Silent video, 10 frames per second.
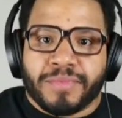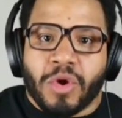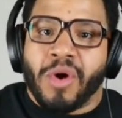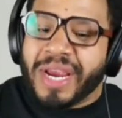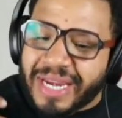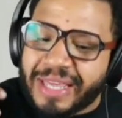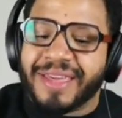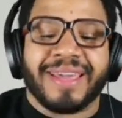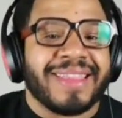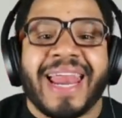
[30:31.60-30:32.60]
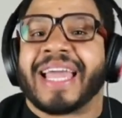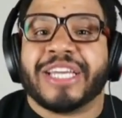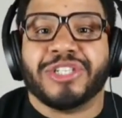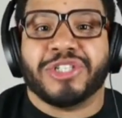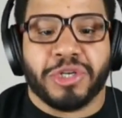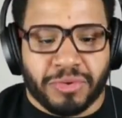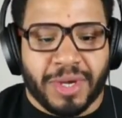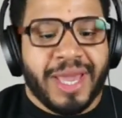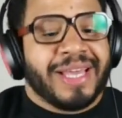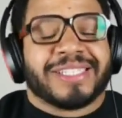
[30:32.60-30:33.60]
anything that I can do.
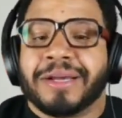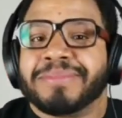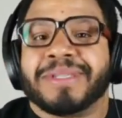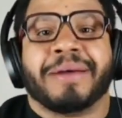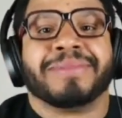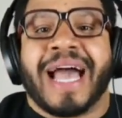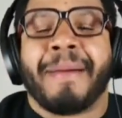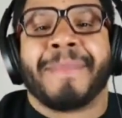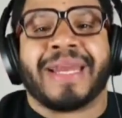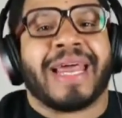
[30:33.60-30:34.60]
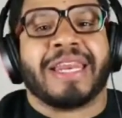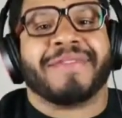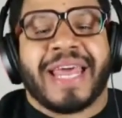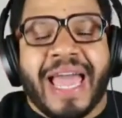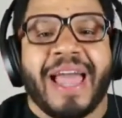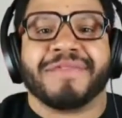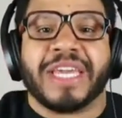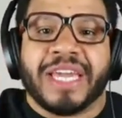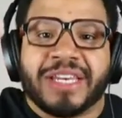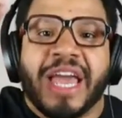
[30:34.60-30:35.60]
Sometimes I might not even have the
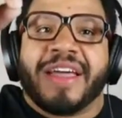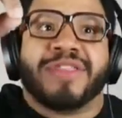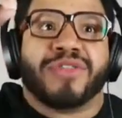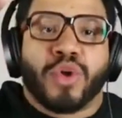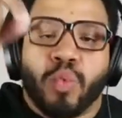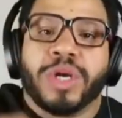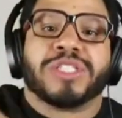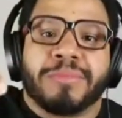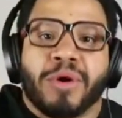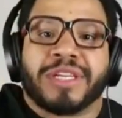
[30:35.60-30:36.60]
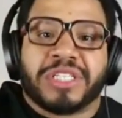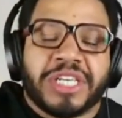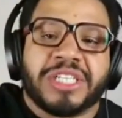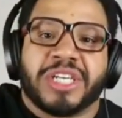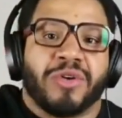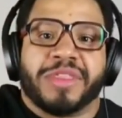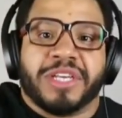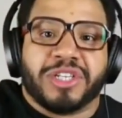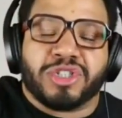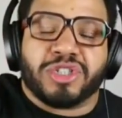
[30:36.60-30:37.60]
in the, the wisdom or the teaching or the
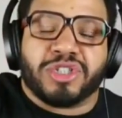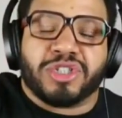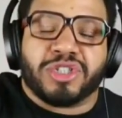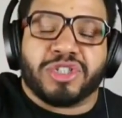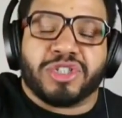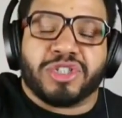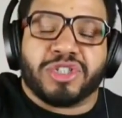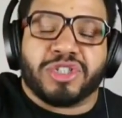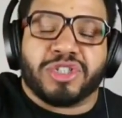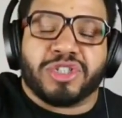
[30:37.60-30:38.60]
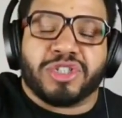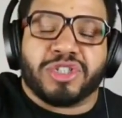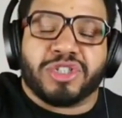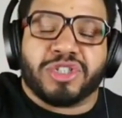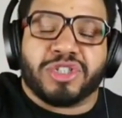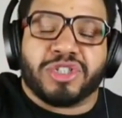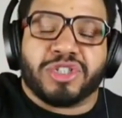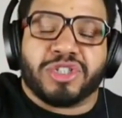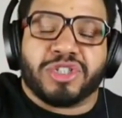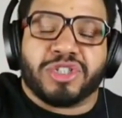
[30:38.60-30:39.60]
instruction that I can give to that specific
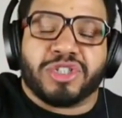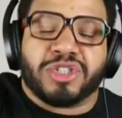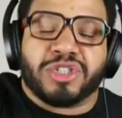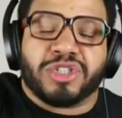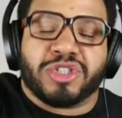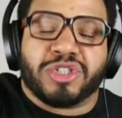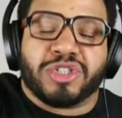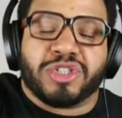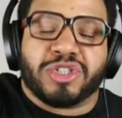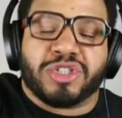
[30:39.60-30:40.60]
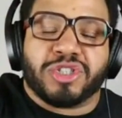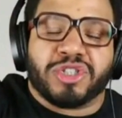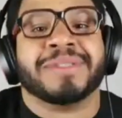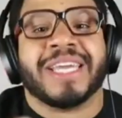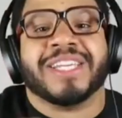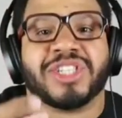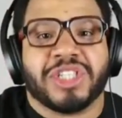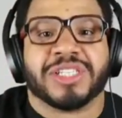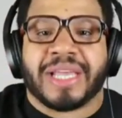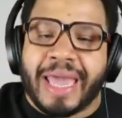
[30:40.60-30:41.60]
man. Sometimes it's
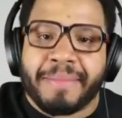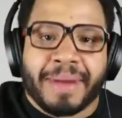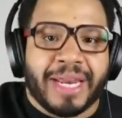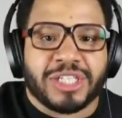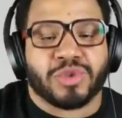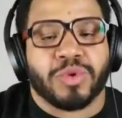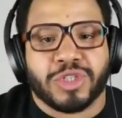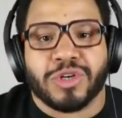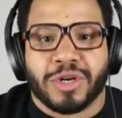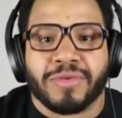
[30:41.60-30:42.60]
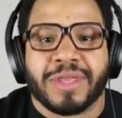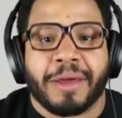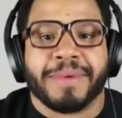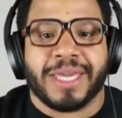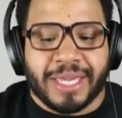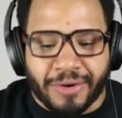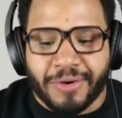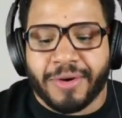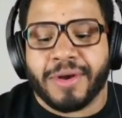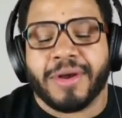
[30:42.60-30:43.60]
just, hey man, I just want you to know that I'm here.
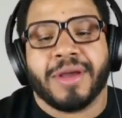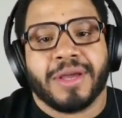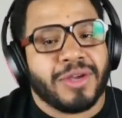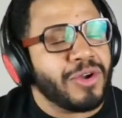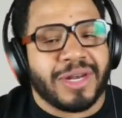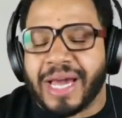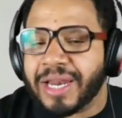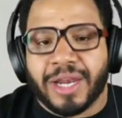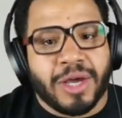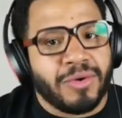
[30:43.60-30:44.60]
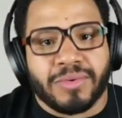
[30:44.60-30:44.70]
You're not alone.